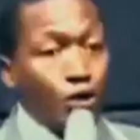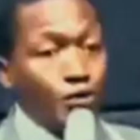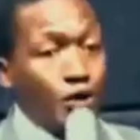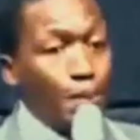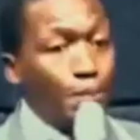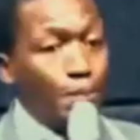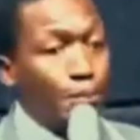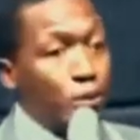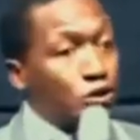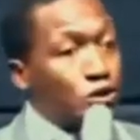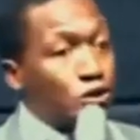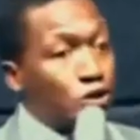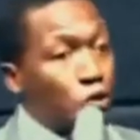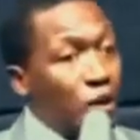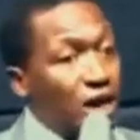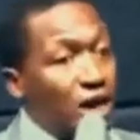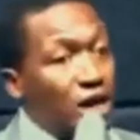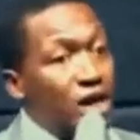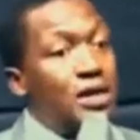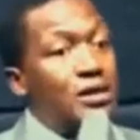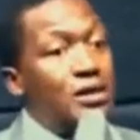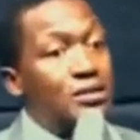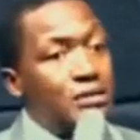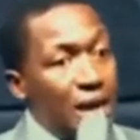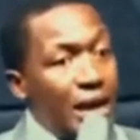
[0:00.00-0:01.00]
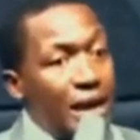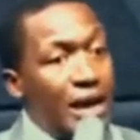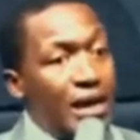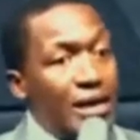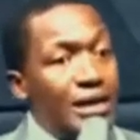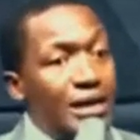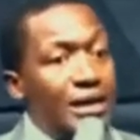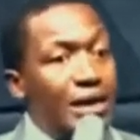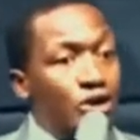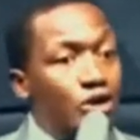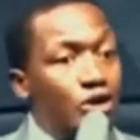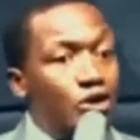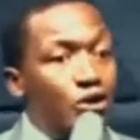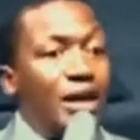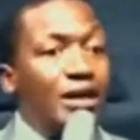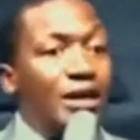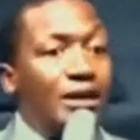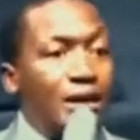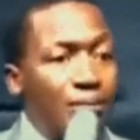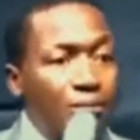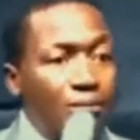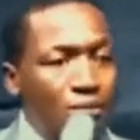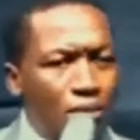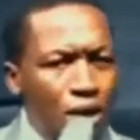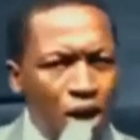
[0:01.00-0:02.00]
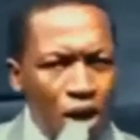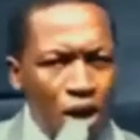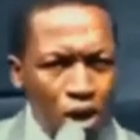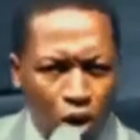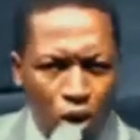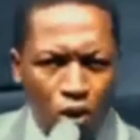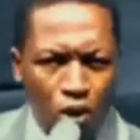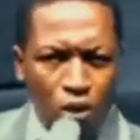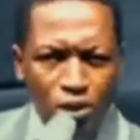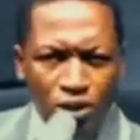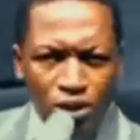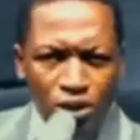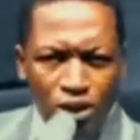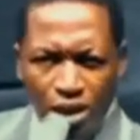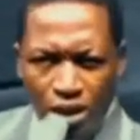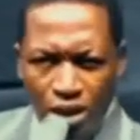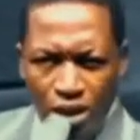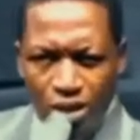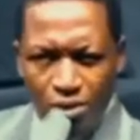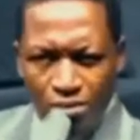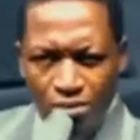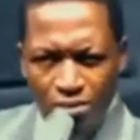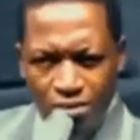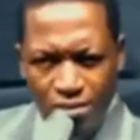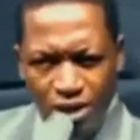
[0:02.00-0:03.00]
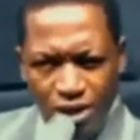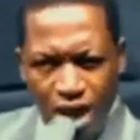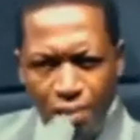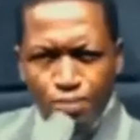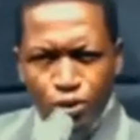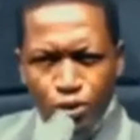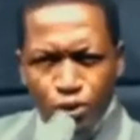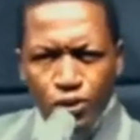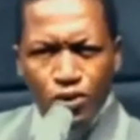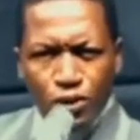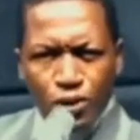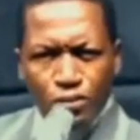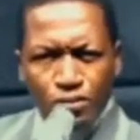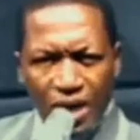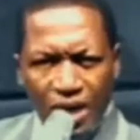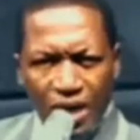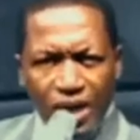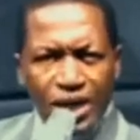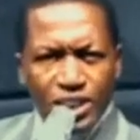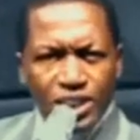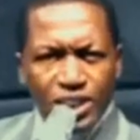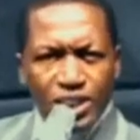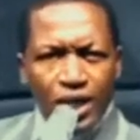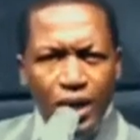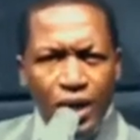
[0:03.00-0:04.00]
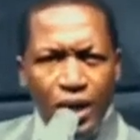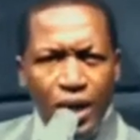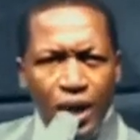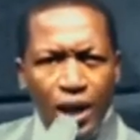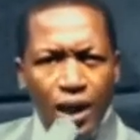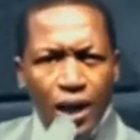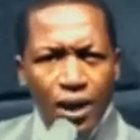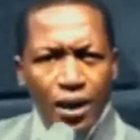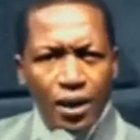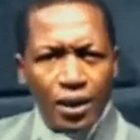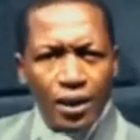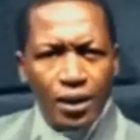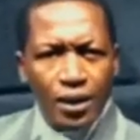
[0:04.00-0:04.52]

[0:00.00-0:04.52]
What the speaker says: all the books were in there. He had read them, called Nambuzo Marechera.